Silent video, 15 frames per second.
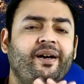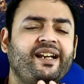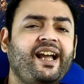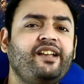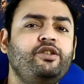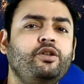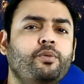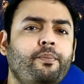But
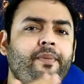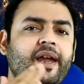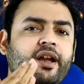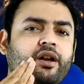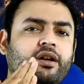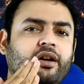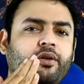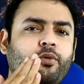as you
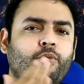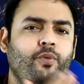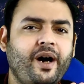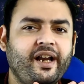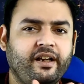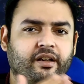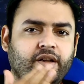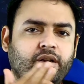make
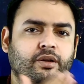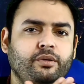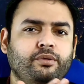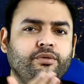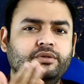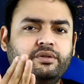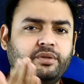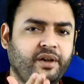1,
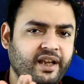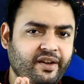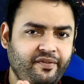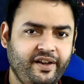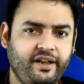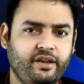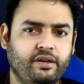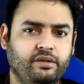2,
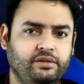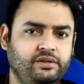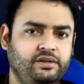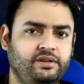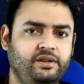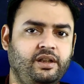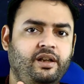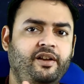3 videos,
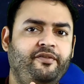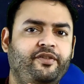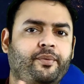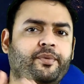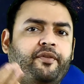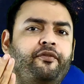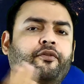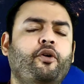
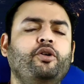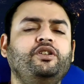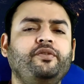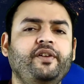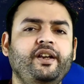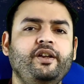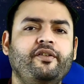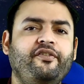from the
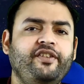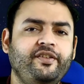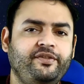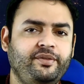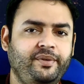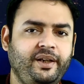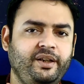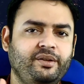4th video,
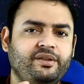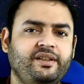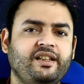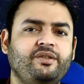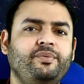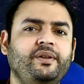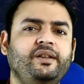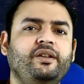5th video,
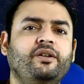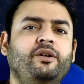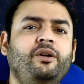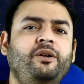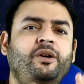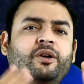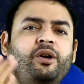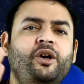6th
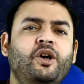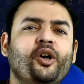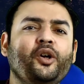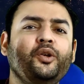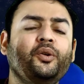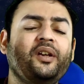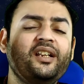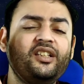video,
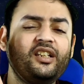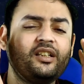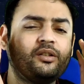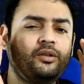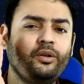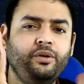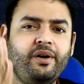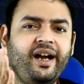you can
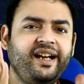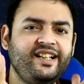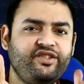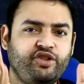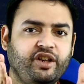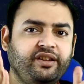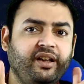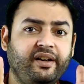just go ahead
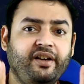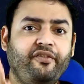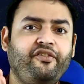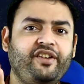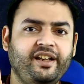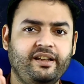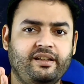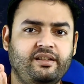and check the
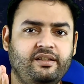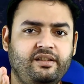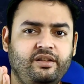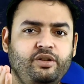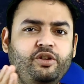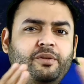difference.